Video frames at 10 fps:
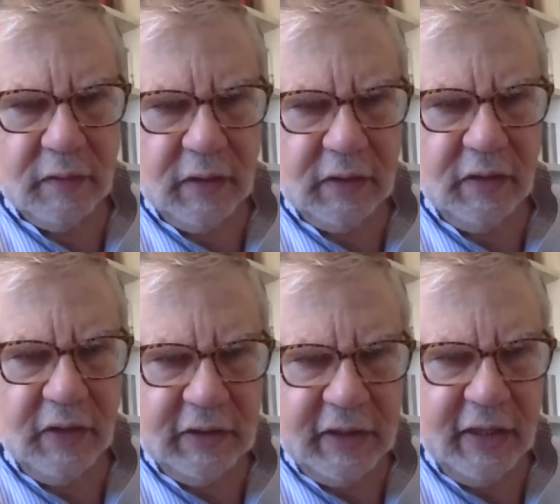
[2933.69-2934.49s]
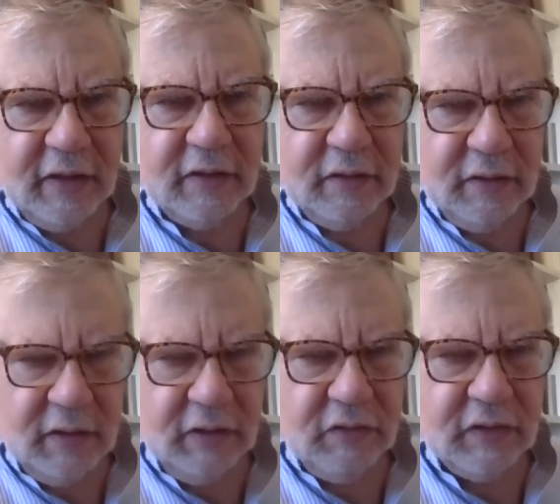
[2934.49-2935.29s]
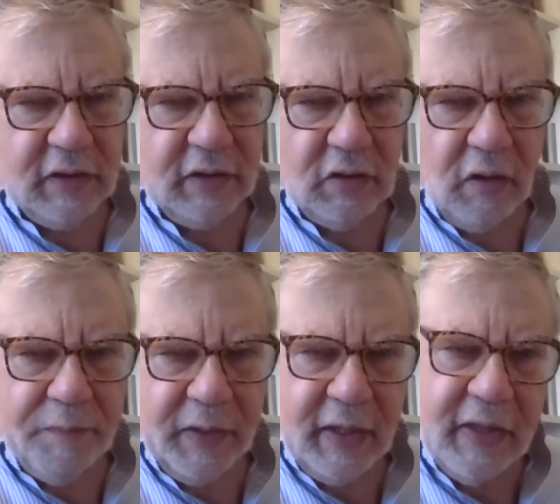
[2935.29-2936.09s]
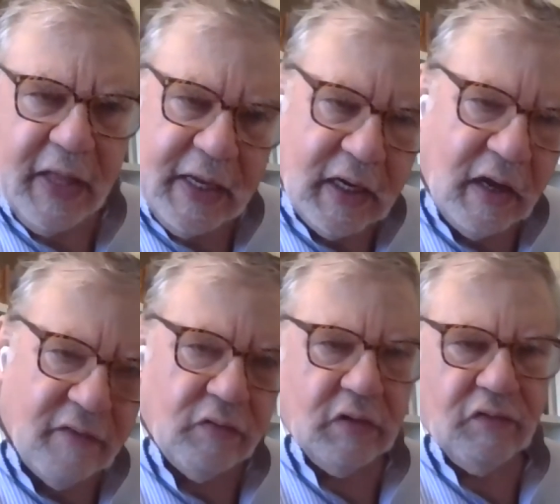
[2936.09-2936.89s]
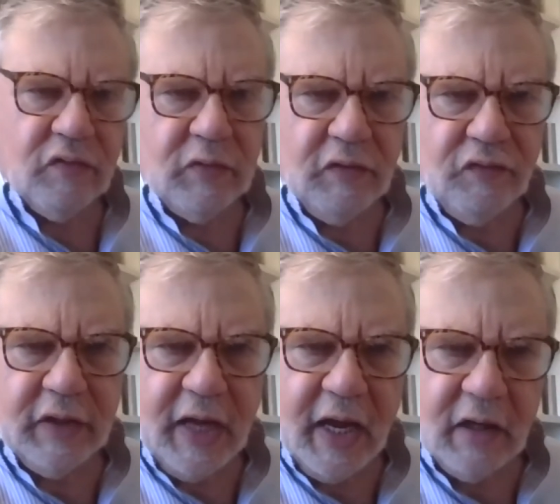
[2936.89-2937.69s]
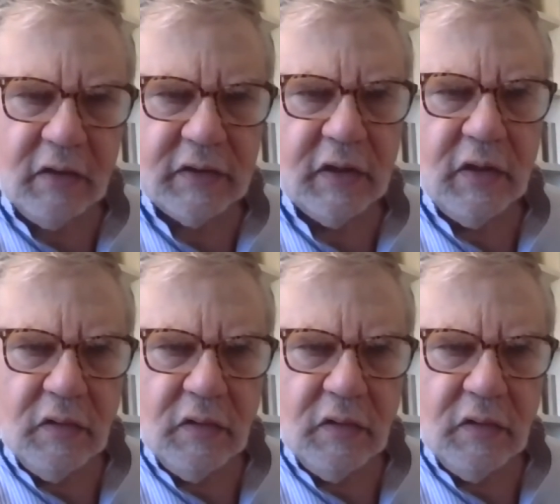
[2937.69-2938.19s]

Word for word: that they take an interesting topic and they cover it from different angles